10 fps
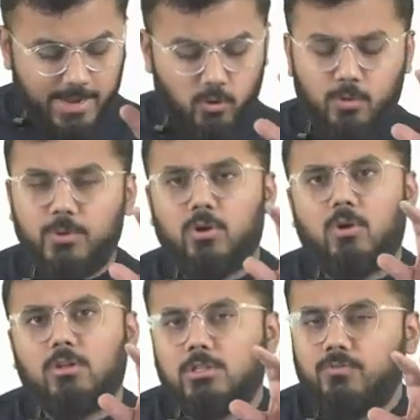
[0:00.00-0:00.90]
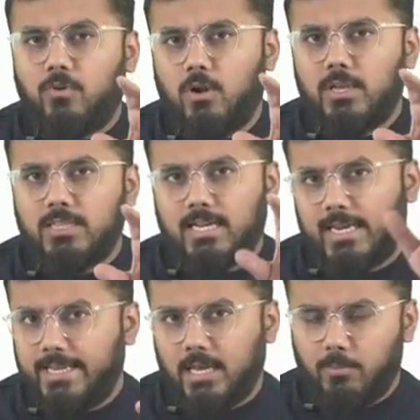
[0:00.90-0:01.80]
I hope you are also following the
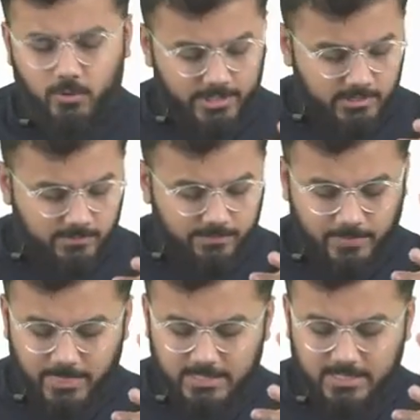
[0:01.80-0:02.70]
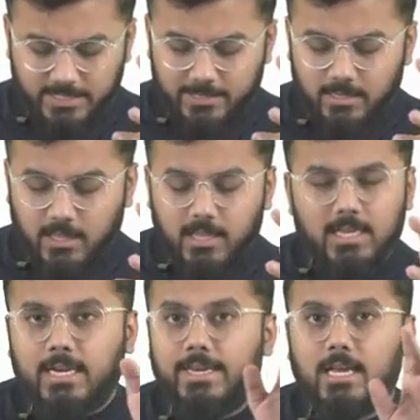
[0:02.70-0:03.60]
clinical points, isn't it?
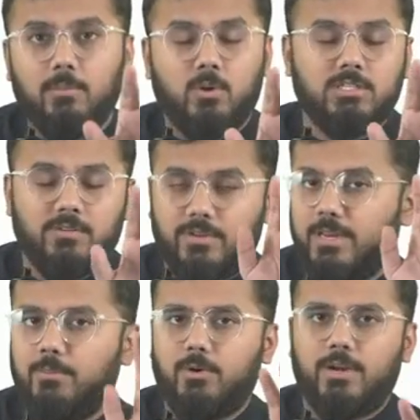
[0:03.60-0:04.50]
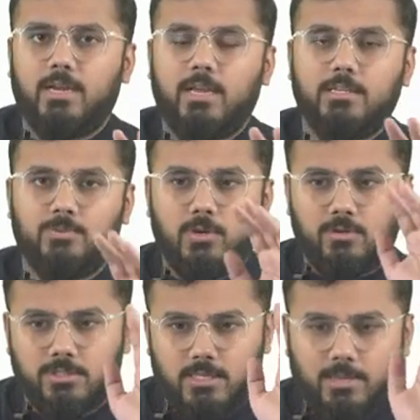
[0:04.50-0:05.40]
Clinical points are very important, guys,
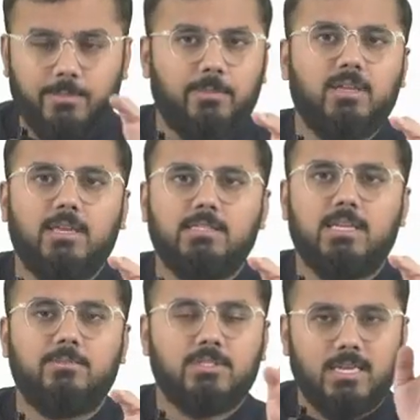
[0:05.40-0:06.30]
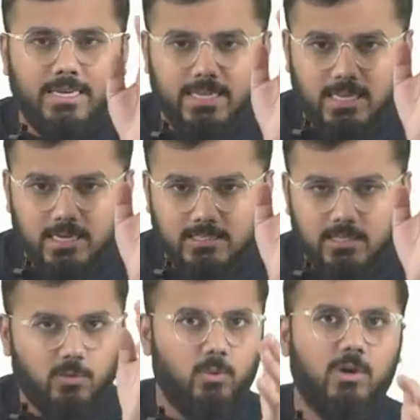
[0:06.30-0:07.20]
because in the upcoming exams, clinical is
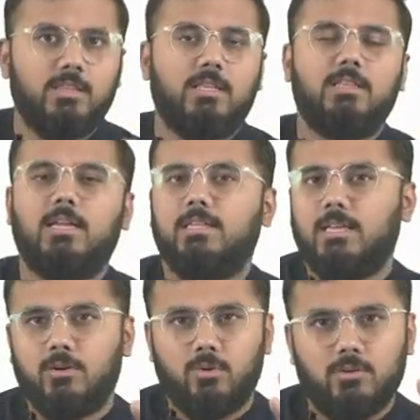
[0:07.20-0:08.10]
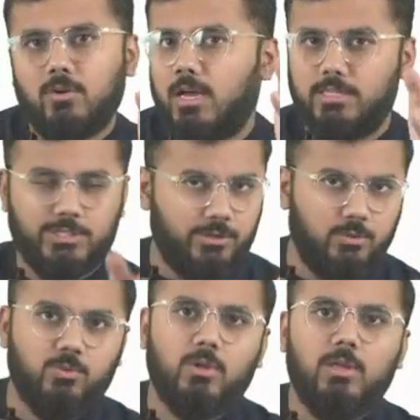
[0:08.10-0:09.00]
the only thing that they are going to ask
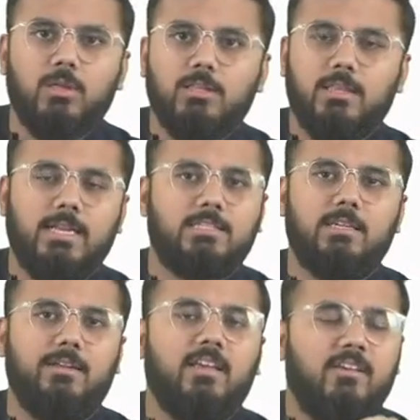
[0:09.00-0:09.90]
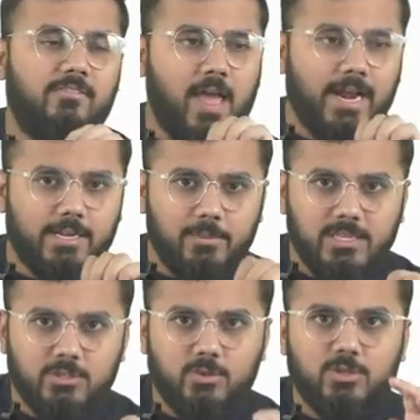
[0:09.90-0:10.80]
you. That's it.
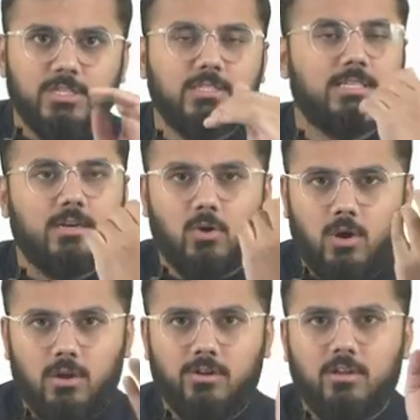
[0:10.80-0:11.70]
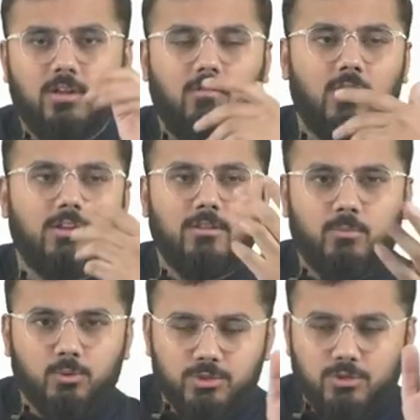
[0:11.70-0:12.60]
Fact-based questions are gone. What are the
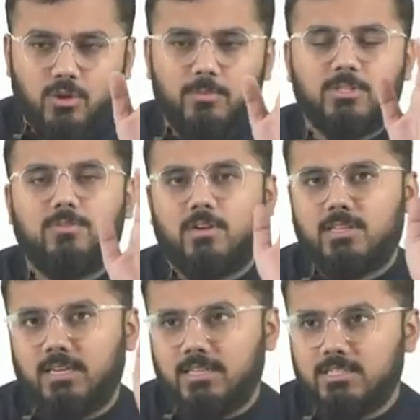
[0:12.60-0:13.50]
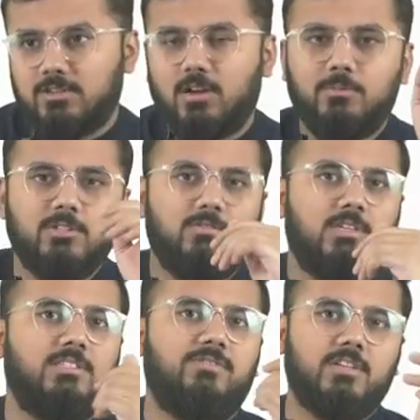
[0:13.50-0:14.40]
most commons? What are the least commons?
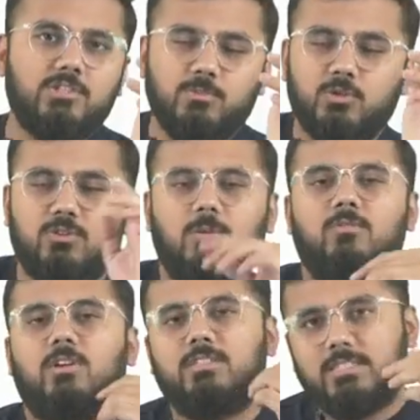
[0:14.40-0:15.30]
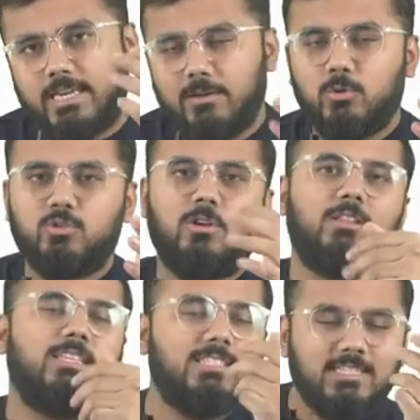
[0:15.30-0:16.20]
What is the first most common? What is the second most
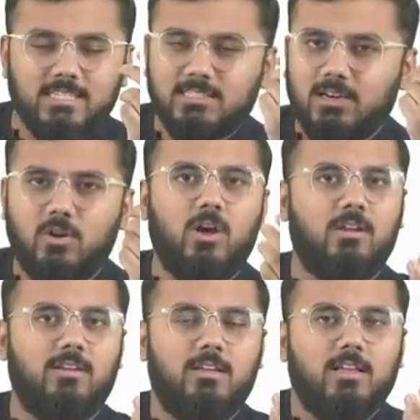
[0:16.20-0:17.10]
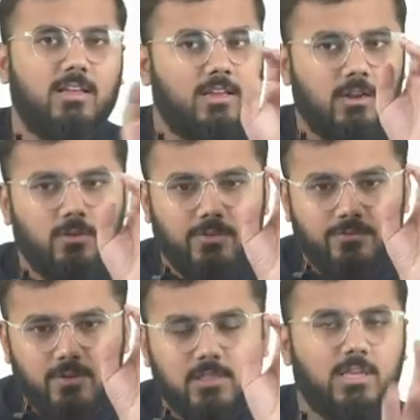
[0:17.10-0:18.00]
common? These things are gone. Now
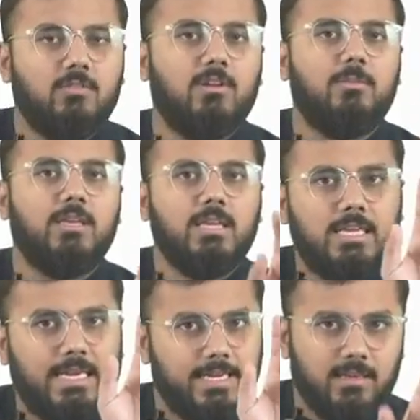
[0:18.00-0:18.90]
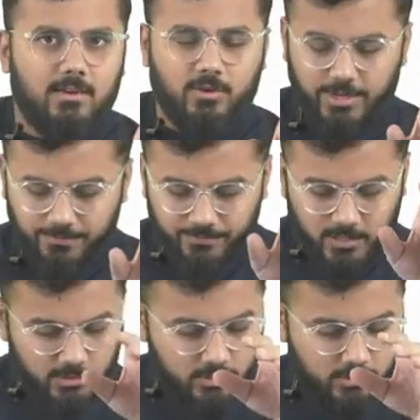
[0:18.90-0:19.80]
everything will be clinical. Okay.
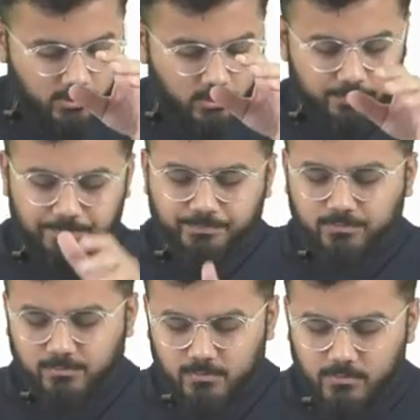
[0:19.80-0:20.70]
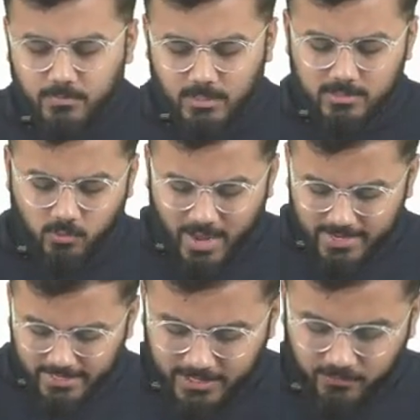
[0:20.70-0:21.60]
So
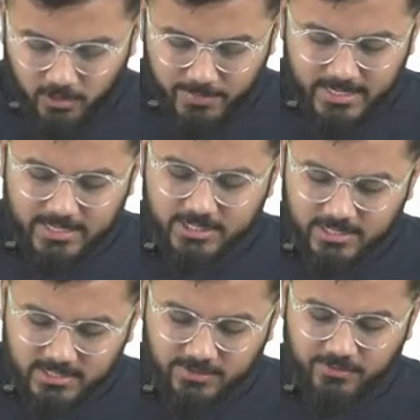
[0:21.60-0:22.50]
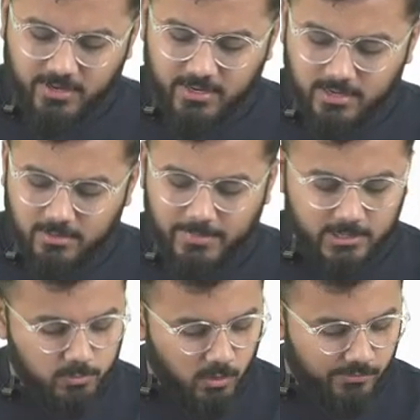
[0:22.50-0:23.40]
swan deformity, jersey finger,
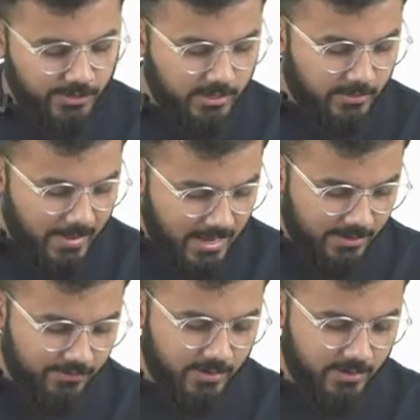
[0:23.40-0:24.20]
baseball finger, mallet